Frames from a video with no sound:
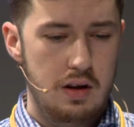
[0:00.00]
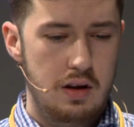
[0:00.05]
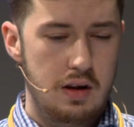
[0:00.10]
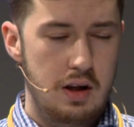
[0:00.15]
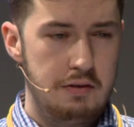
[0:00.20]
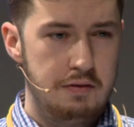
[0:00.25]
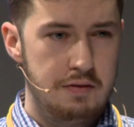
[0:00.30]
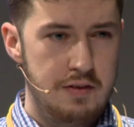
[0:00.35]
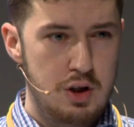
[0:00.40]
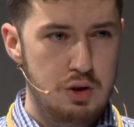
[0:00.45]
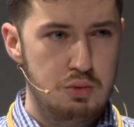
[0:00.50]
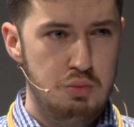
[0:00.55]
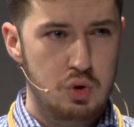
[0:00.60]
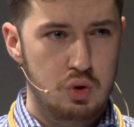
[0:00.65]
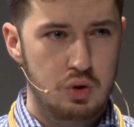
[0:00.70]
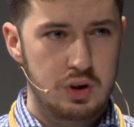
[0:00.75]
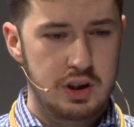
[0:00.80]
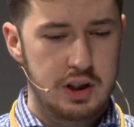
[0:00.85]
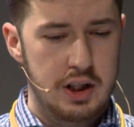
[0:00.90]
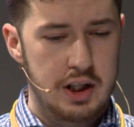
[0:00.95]
They feel
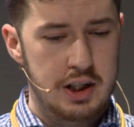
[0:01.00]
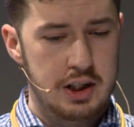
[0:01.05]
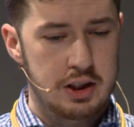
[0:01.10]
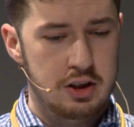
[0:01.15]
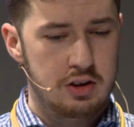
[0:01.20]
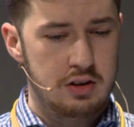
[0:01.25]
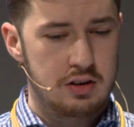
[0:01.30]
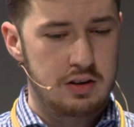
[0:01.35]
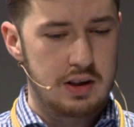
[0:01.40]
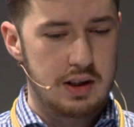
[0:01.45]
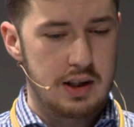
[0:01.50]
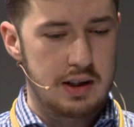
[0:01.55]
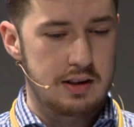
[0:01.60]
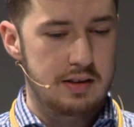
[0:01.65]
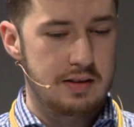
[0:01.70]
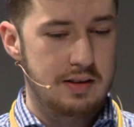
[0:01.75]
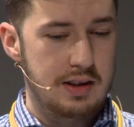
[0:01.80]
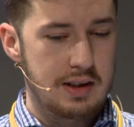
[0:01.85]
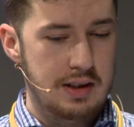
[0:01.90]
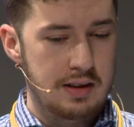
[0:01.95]
more engaged, and
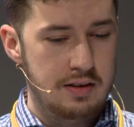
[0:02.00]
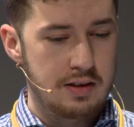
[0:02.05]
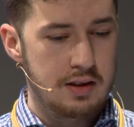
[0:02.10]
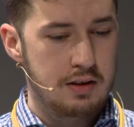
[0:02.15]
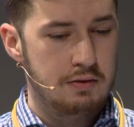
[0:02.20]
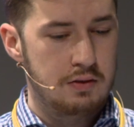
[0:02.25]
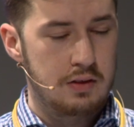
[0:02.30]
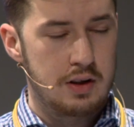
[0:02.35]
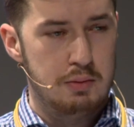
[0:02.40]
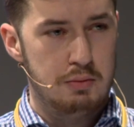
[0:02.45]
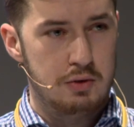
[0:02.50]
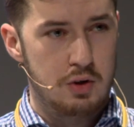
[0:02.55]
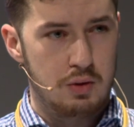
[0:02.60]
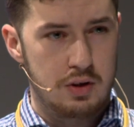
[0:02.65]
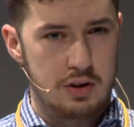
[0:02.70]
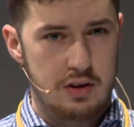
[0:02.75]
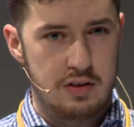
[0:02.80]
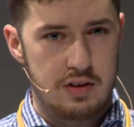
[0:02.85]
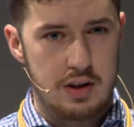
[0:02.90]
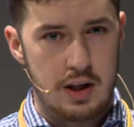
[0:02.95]
it's easier for them to
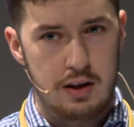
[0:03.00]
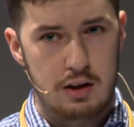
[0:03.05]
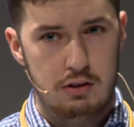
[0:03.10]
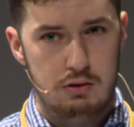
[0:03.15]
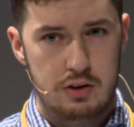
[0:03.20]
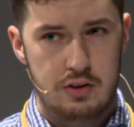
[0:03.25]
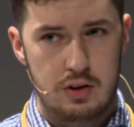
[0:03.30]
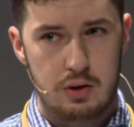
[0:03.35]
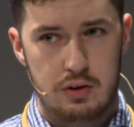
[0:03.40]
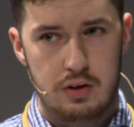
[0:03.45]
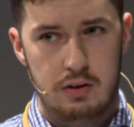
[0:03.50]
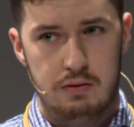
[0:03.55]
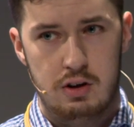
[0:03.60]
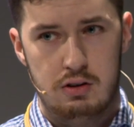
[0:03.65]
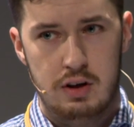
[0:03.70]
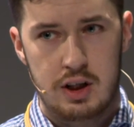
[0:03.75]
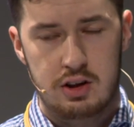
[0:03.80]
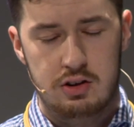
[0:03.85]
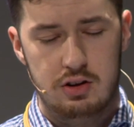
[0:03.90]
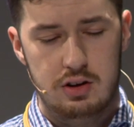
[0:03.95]
understand the results of their
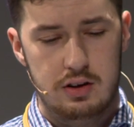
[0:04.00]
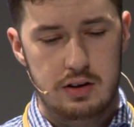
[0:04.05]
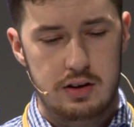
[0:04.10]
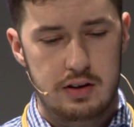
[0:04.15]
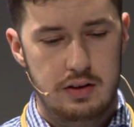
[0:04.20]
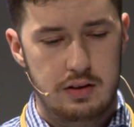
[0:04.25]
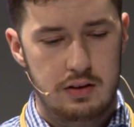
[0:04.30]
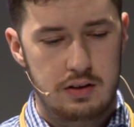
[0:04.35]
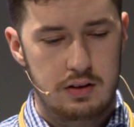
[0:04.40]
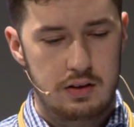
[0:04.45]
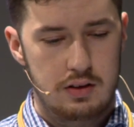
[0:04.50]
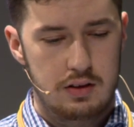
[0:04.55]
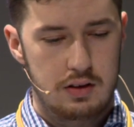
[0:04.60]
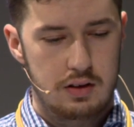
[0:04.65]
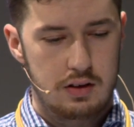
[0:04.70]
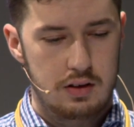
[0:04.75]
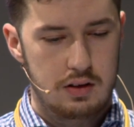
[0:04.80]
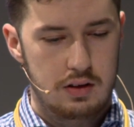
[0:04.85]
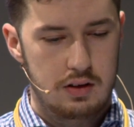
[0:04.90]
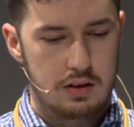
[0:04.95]
actions.
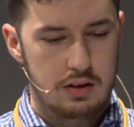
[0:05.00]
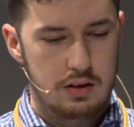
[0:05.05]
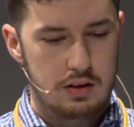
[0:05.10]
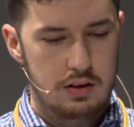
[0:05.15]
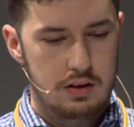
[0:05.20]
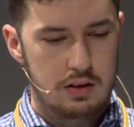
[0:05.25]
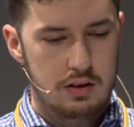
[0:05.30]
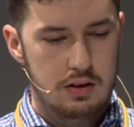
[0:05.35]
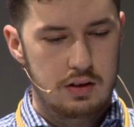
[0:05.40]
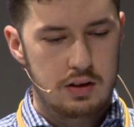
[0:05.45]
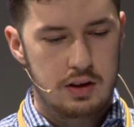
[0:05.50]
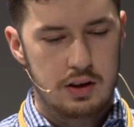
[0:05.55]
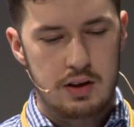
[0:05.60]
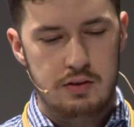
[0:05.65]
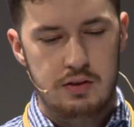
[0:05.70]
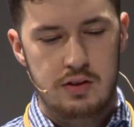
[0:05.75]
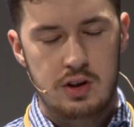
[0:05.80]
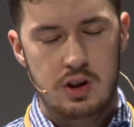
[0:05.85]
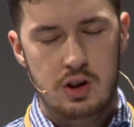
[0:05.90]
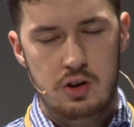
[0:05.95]
It
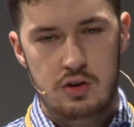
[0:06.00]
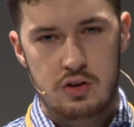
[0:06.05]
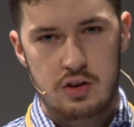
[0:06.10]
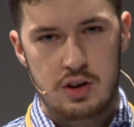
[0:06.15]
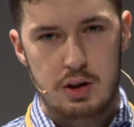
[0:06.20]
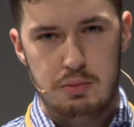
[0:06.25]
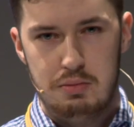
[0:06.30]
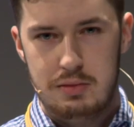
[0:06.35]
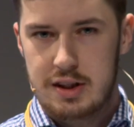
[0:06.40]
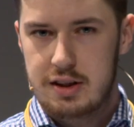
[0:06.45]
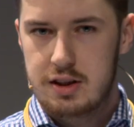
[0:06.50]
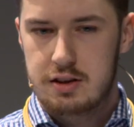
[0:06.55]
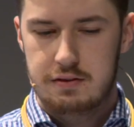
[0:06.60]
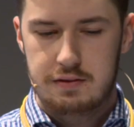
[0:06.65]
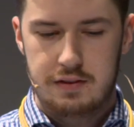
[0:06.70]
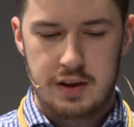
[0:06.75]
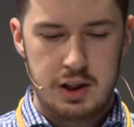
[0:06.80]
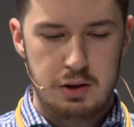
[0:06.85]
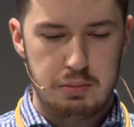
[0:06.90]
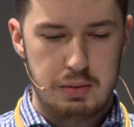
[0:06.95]
gives the user immediate
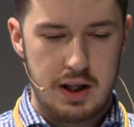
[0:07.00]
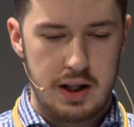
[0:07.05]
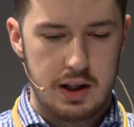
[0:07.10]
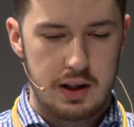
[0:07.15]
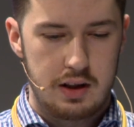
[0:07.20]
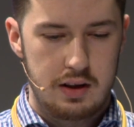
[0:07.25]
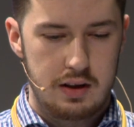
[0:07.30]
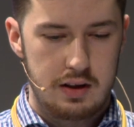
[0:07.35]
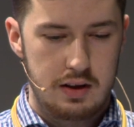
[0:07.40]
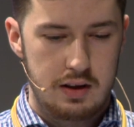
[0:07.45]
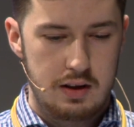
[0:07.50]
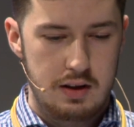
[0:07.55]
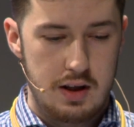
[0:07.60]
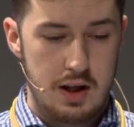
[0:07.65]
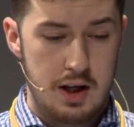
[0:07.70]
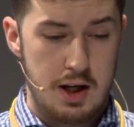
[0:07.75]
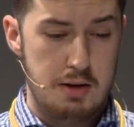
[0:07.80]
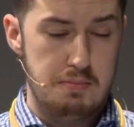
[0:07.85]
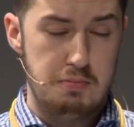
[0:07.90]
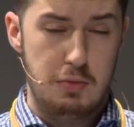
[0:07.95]
feedback,
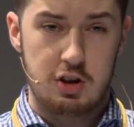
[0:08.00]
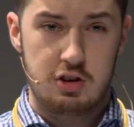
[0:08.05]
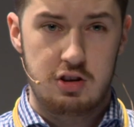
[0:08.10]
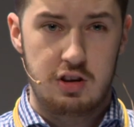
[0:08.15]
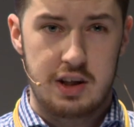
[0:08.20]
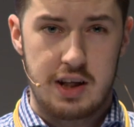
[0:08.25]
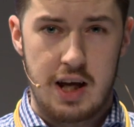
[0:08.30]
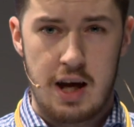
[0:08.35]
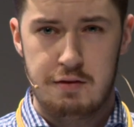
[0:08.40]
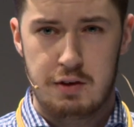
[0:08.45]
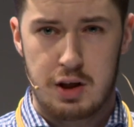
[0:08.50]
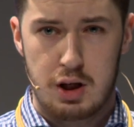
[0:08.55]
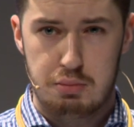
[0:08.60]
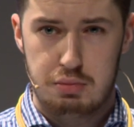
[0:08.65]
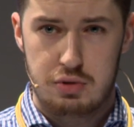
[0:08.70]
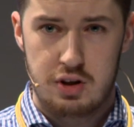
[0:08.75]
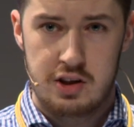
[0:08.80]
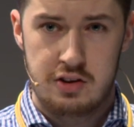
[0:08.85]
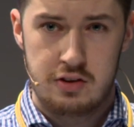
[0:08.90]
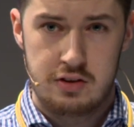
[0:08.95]
much like having a
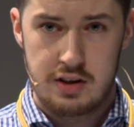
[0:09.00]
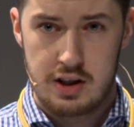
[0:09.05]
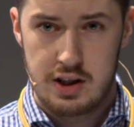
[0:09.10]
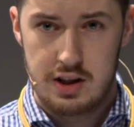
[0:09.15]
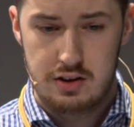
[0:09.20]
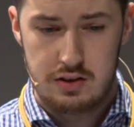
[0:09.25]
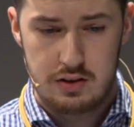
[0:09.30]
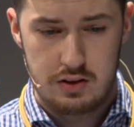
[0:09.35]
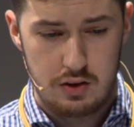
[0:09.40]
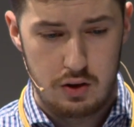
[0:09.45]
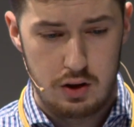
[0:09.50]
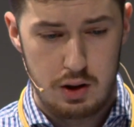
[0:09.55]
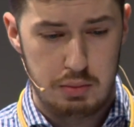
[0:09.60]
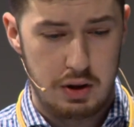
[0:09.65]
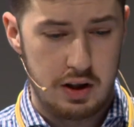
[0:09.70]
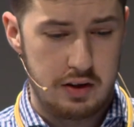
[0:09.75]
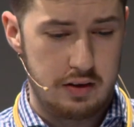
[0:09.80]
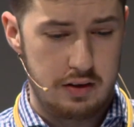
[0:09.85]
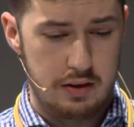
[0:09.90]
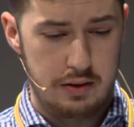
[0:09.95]
press state on a
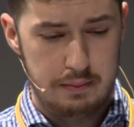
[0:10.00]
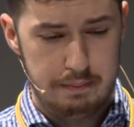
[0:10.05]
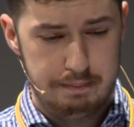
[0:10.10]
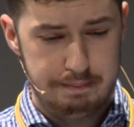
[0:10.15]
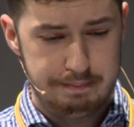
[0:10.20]
button.